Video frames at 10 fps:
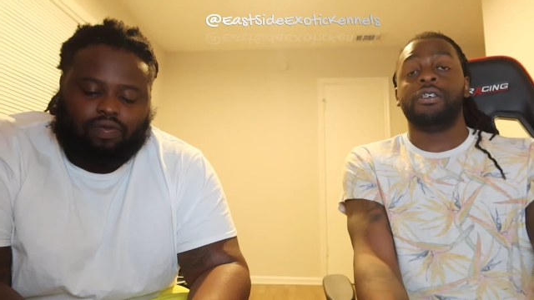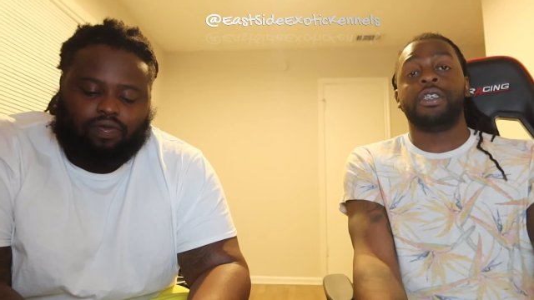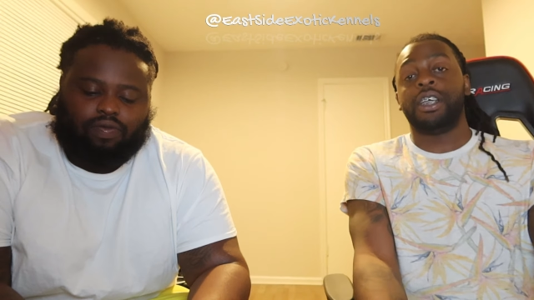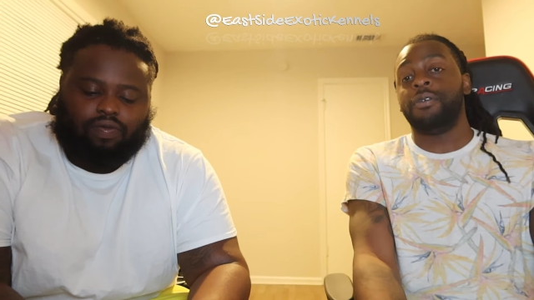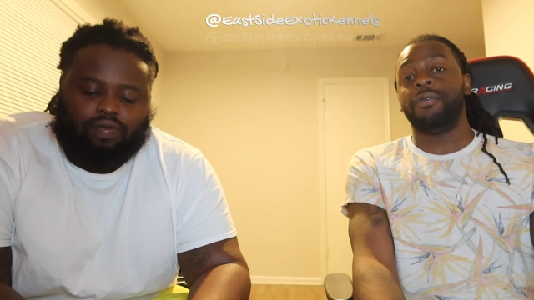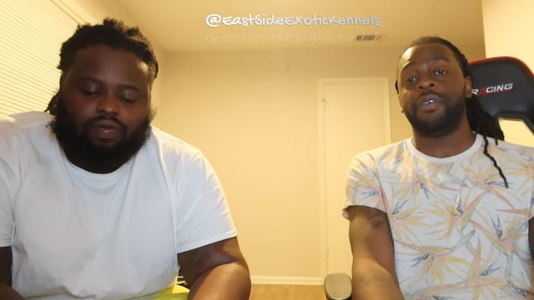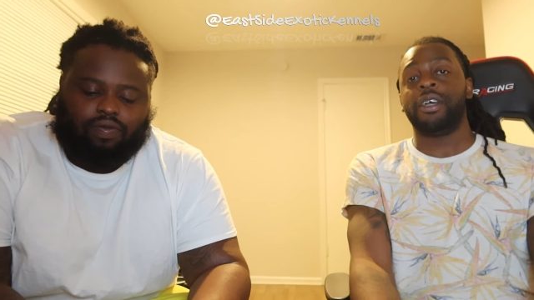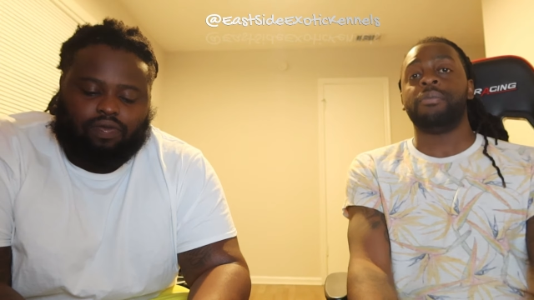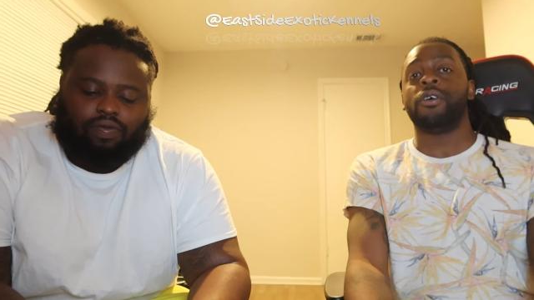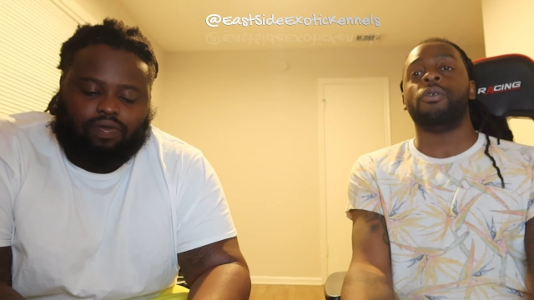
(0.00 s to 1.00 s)
Speaker 1: You see me,
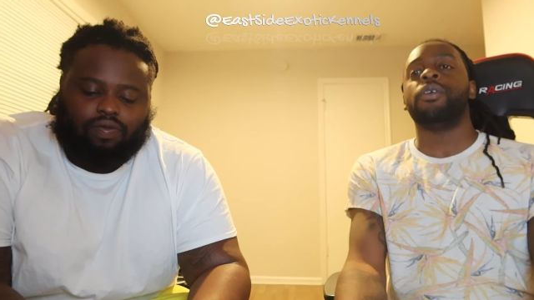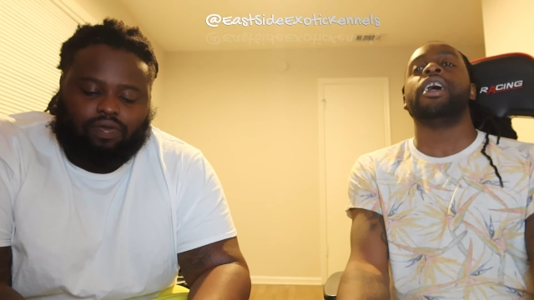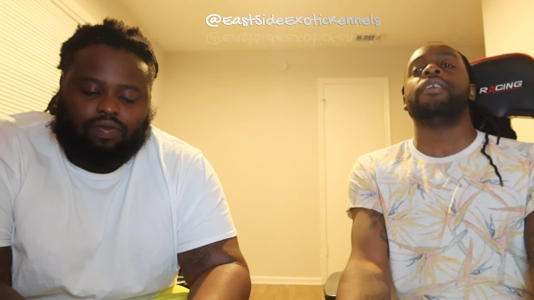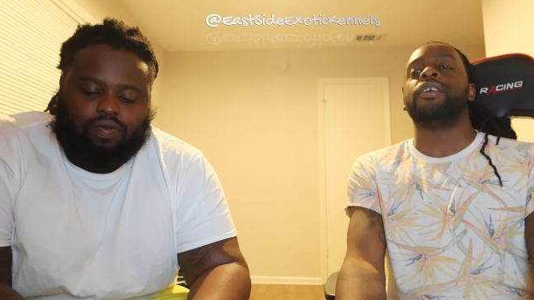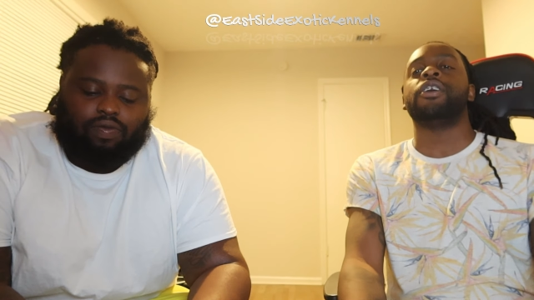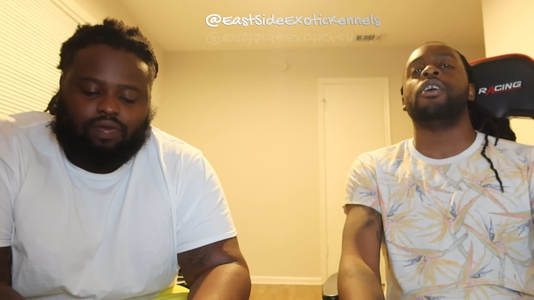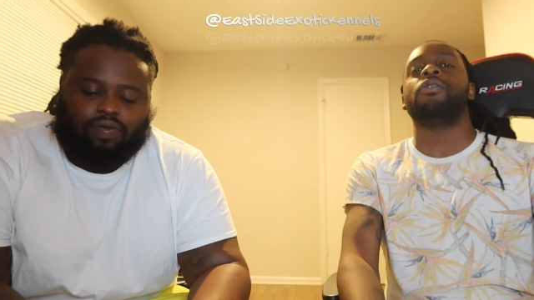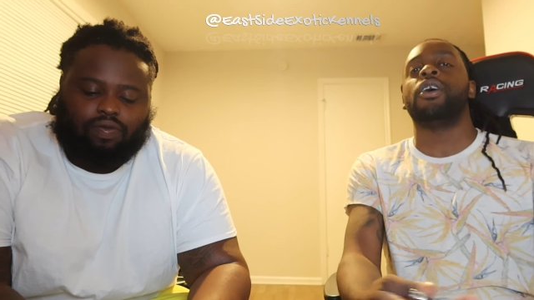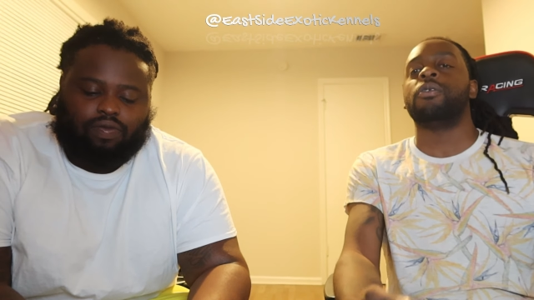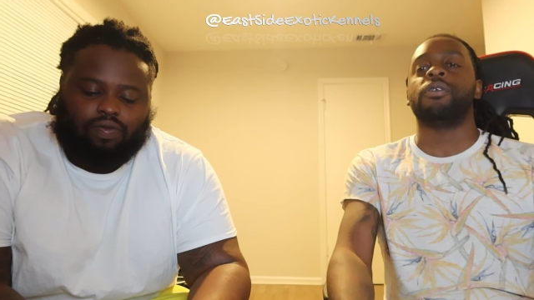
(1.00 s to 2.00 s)
feel me, or whatever. You
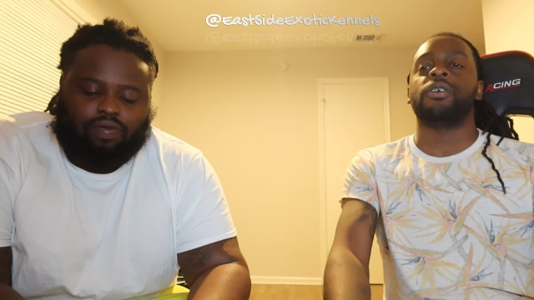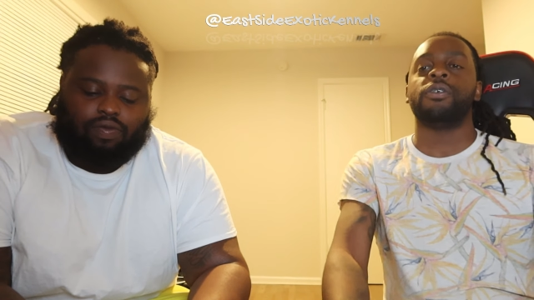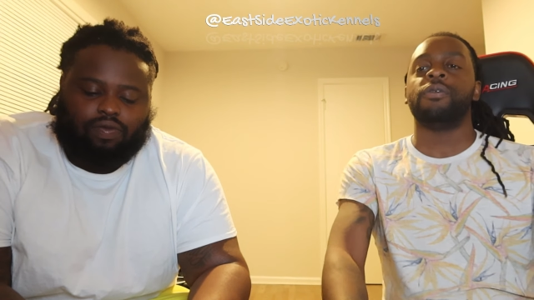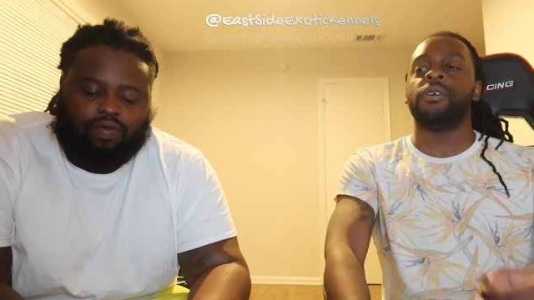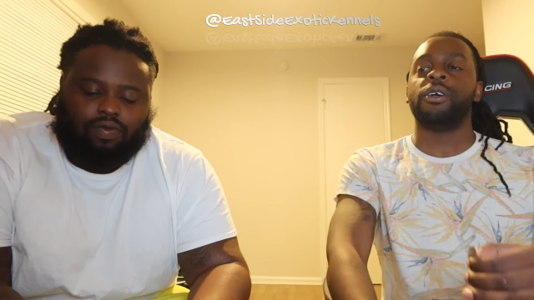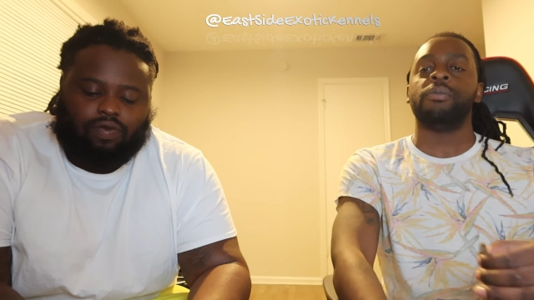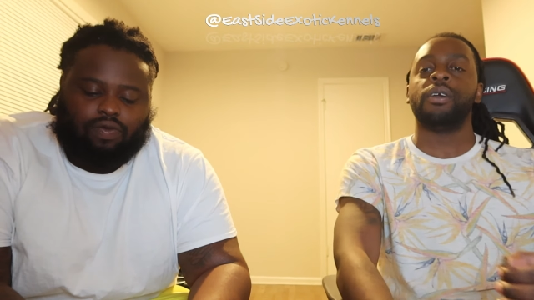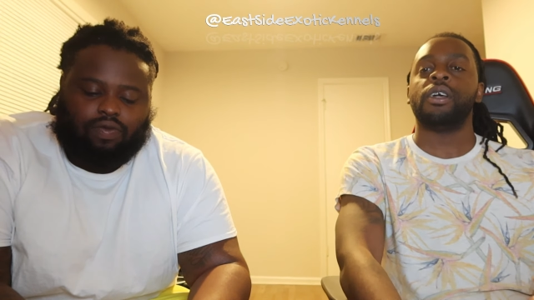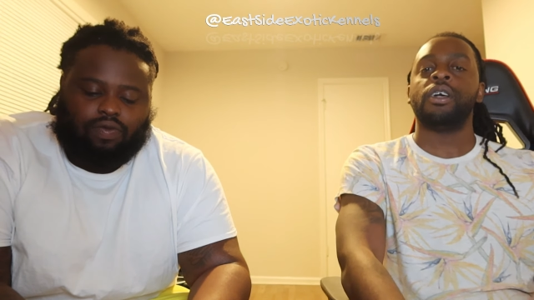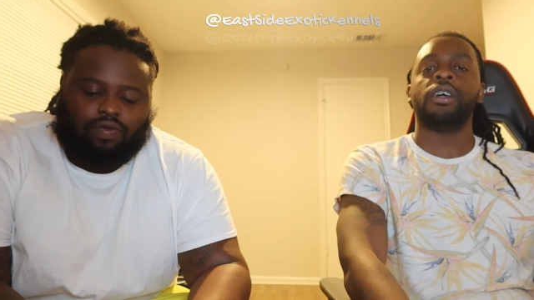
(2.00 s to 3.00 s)
don't know it. You feel me?